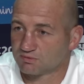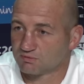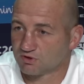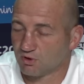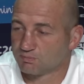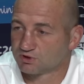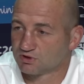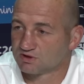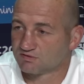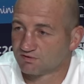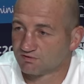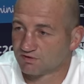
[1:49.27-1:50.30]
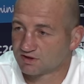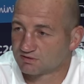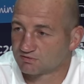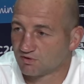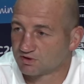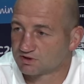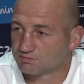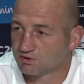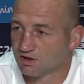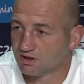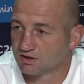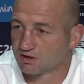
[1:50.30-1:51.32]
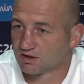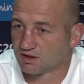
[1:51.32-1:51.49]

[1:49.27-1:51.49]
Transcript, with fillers: the opportunity for the victim's voice to be heard.